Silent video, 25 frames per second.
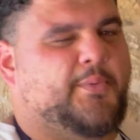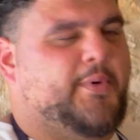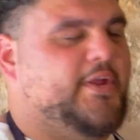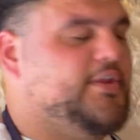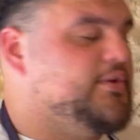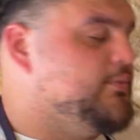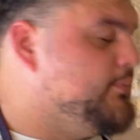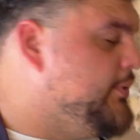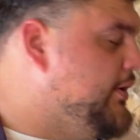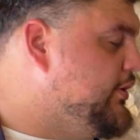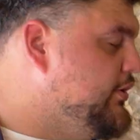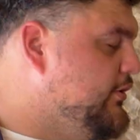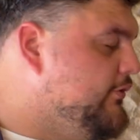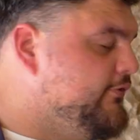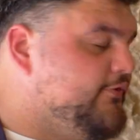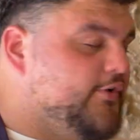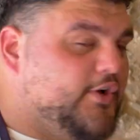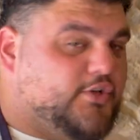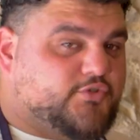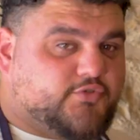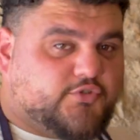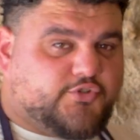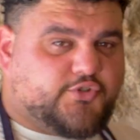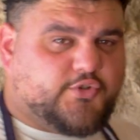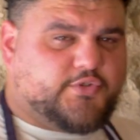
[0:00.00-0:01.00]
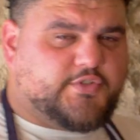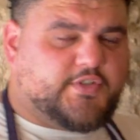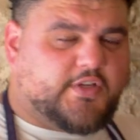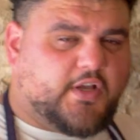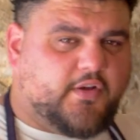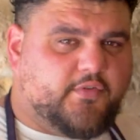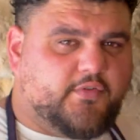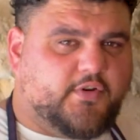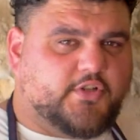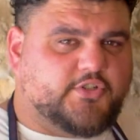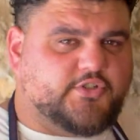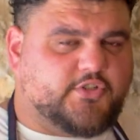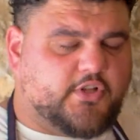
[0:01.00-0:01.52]
when you're first reducing
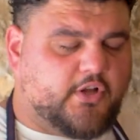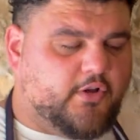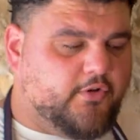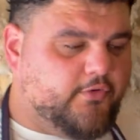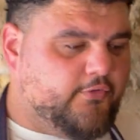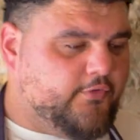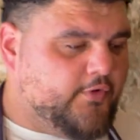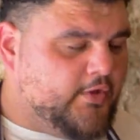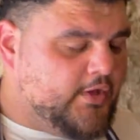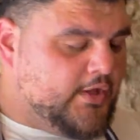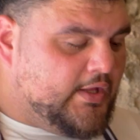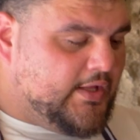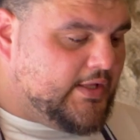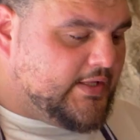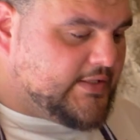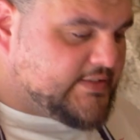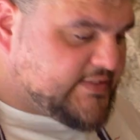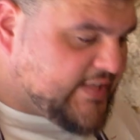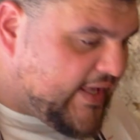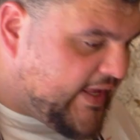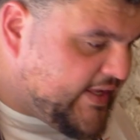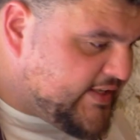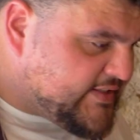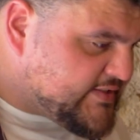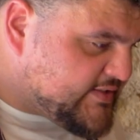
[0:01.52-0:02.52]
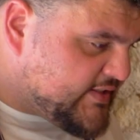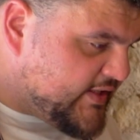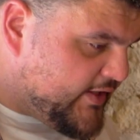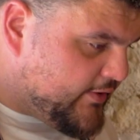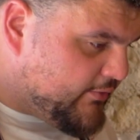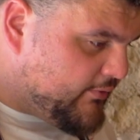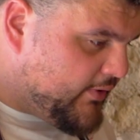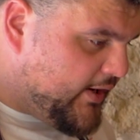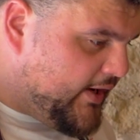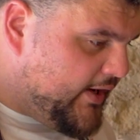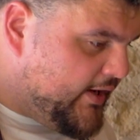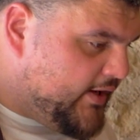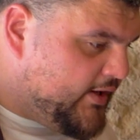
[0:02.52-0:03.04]
over the stove, taste it,
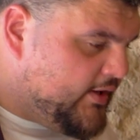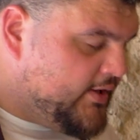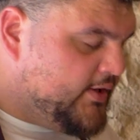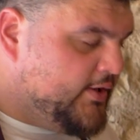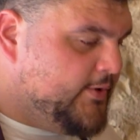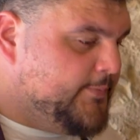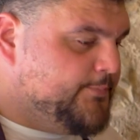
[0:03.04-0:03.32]
right?